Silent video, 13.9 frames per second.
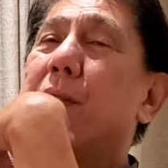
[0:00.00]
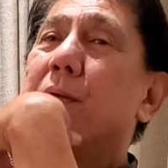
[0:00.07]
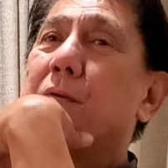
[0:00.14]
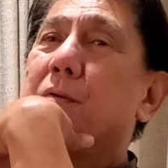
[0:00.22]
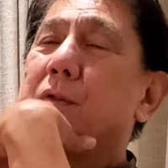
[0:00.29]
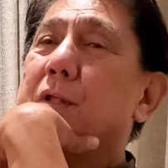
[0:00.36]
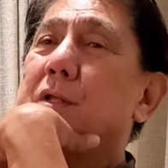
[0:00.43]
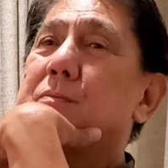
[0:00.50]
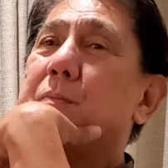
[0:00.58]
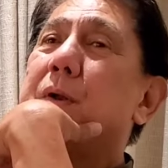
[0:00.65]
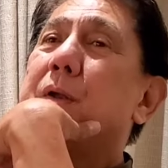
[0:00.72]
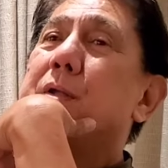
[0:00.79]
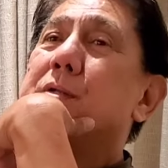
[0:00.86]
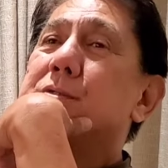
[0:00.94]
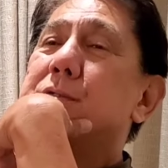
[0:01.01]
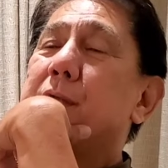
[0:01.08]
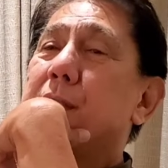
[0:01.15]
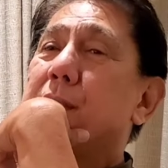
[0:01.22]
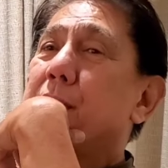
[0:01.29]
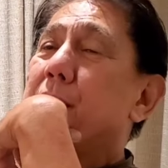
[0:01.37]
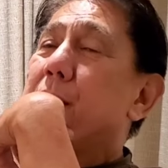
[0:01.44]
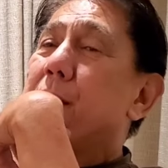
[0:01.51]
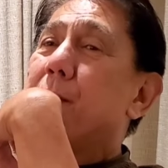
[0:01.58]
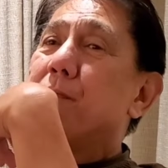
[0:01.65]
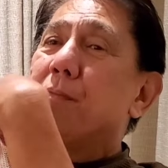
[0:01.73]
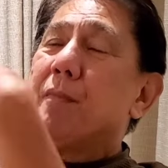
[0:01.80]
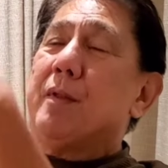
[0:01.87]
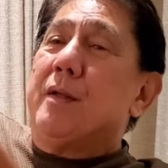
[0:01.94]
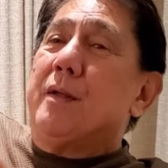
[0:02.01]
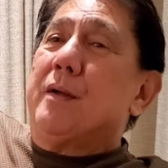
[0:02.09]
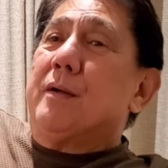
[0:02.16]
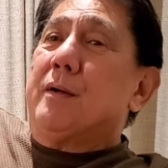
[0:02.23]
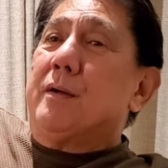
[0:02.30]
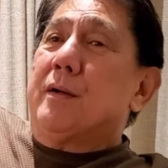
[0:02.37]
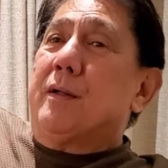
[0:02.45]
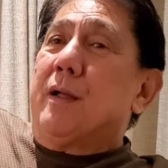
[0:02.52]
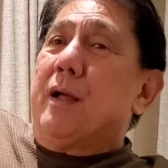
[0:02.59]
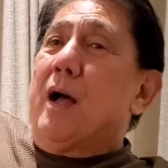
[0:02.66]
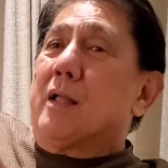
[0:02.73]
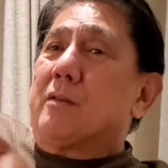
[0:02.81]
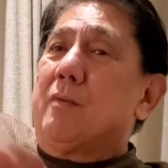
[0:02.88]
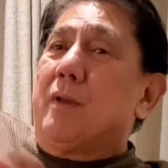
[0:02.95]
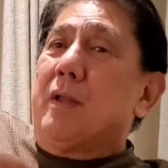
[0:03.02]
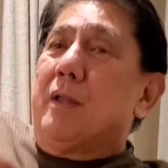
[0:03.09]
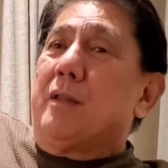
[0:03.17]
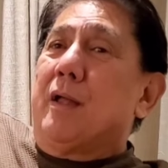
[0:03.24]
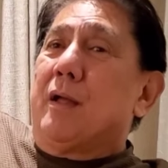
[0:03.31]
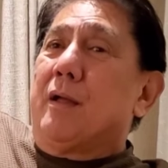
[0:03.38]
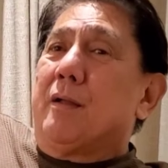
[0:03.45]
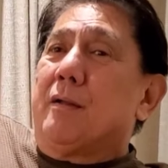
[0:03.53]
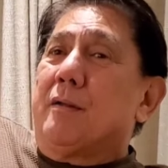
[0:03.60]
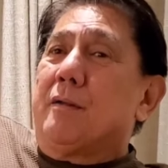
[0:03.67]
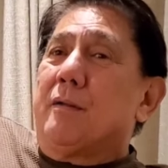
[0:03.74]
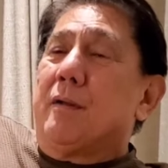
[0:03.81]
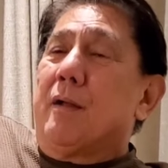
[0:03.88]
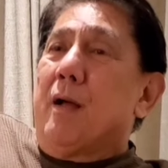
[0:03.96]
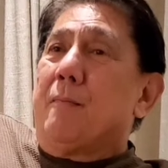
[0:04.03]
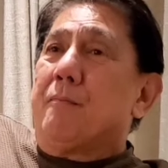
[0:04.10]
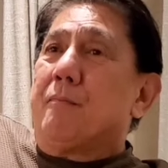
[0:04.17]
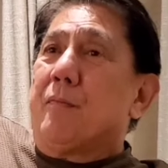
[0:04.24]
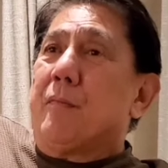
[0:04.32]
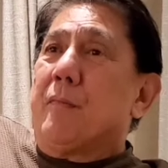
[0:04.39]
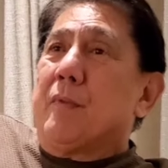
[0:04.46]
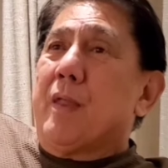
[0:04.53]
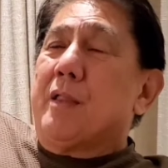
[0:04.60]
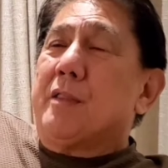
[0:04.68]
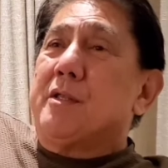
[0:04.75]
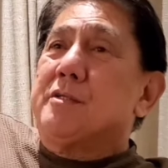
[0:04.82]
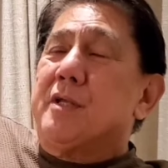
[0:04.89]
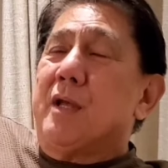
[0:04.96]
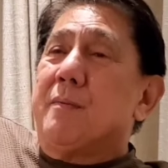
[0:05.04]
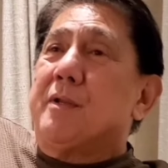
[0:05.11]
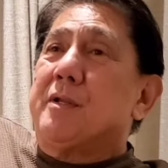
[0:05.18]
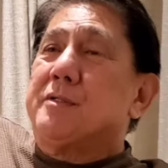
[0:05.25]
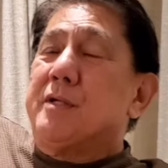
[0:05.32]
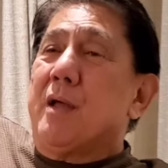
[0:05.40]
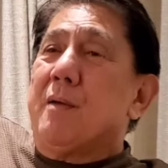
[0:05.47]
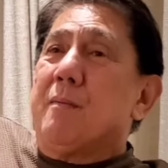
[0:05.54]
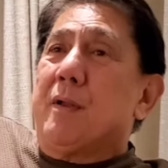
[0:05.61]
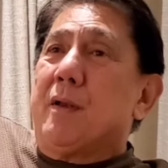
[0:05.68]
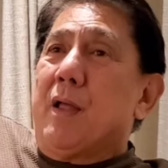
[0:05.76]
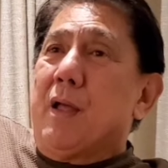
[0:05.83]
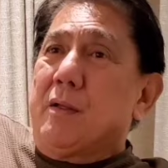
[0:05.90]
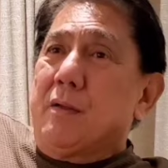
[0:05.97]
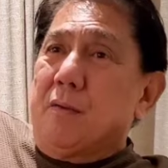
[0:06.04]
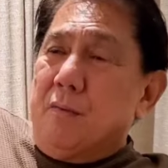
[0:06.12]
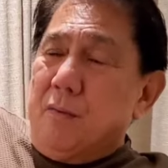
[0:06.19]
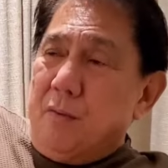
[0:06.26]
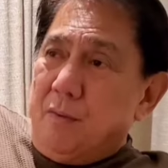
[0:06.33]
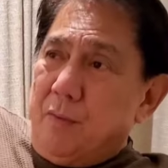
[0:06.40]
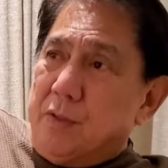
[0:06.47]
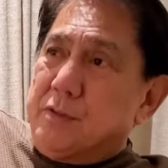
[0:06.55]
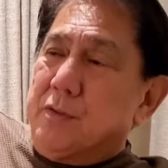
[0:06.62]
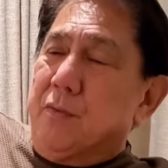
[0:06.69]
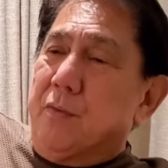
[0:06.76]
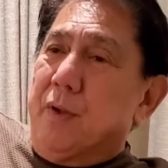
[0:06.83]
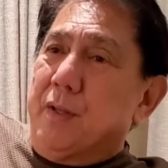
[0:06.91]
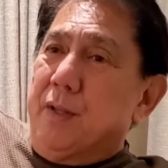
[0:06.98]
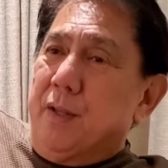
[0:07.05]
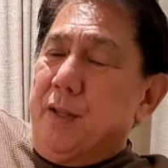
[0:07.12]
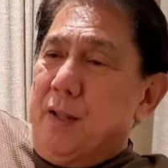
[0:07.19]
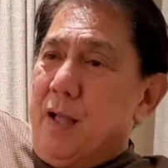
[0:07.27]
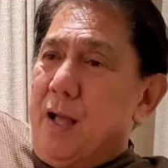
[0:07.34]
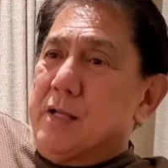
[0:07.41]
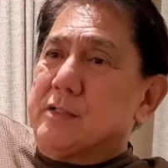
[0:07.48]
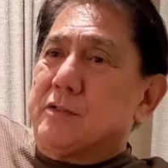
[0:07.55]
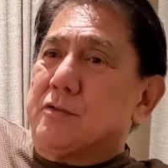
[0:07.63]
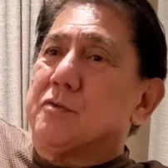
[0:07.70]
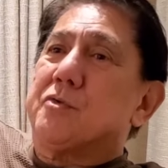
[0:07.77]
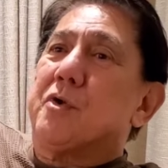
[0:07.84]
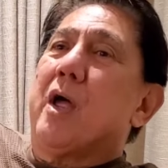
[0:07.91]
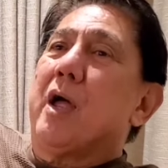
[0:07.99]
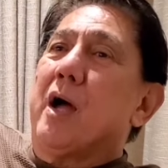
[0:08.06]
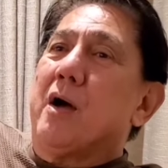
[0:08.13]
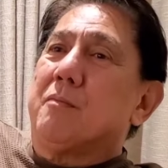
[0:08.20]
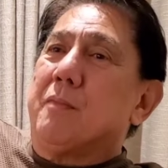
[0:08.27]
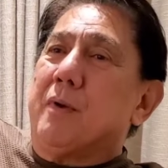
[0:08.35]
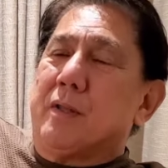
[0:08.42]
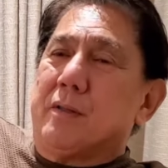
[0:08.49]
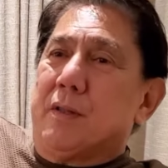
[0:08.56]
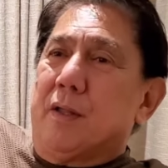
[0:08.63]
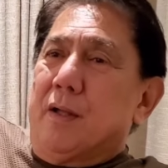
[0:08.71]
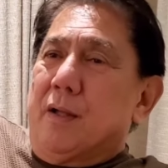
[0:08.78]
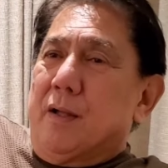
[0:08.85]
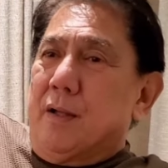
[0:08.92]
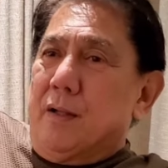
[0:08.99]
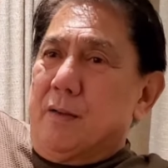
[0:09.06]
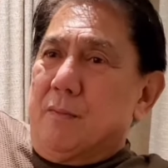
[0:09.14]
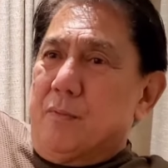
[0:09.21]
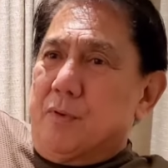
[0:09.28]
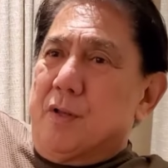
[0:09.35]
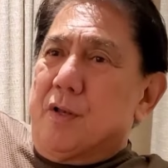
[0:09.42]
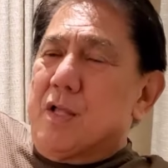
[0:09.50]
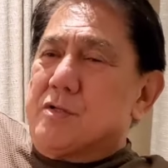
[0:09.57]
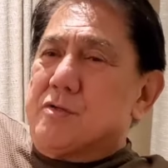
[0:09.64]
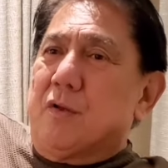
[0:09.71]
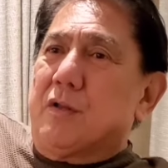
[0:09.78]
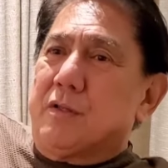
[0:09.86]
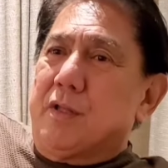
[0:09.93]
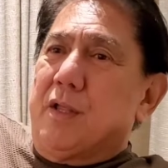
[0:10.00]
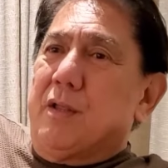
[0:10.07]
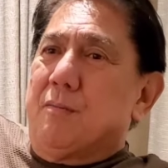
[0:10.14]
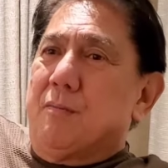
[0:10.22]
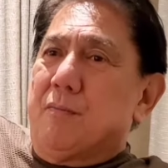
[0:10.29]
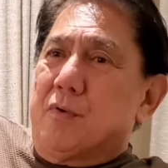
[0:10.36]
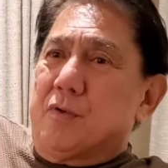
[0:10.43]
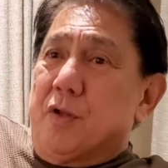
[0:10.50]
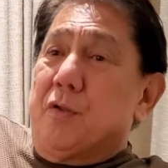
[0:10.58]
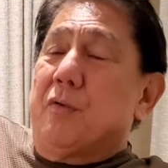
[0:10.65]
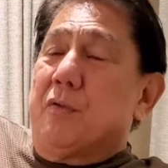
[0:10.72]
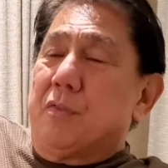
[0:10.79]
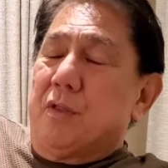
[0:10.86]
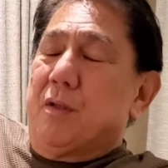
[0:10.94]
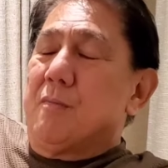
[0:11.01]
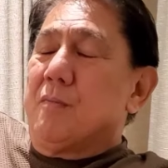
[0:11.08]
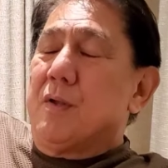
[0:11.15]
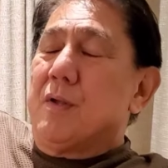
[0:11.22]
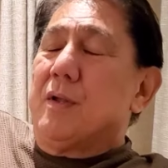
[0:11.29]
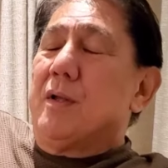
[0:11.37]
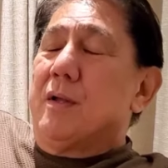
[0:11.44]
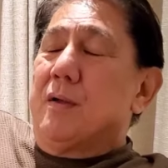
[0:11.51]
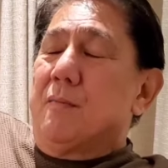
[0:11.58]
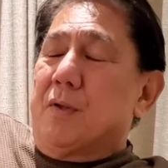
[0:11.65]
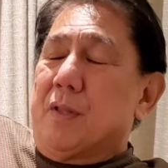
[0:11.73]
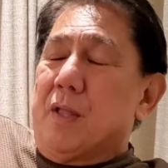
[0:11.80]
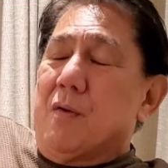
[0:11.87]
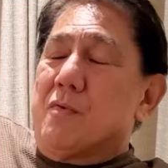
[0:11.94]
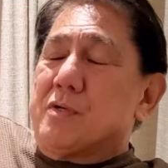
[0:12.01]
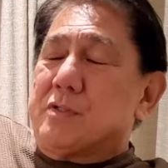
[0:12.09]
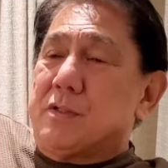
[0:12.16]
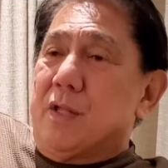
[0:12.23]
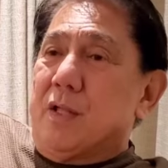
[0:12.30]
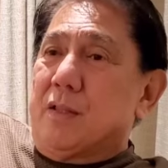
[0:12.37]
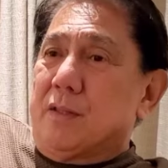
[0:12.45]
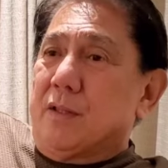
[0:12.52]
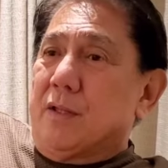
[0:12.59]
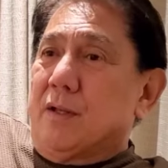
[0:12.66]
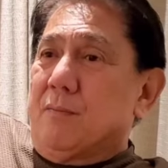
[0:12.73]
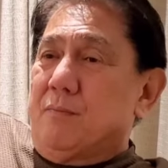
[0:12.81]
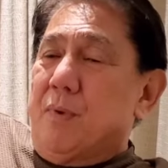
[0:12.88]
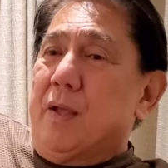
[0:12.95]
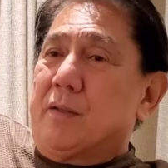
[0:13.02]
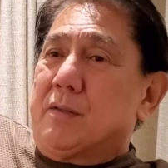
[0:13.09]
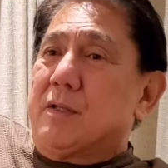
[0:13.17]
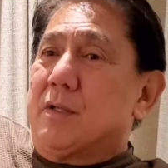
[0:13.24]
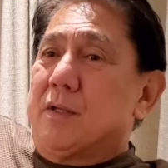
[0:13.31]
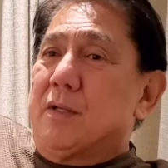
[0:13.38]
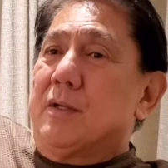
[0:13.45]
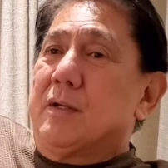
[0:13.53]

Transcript: really good experience, and uh, actually the 1977, I was already asked to try out but, uh, for the national team, for the youth team, but I was not uh, picked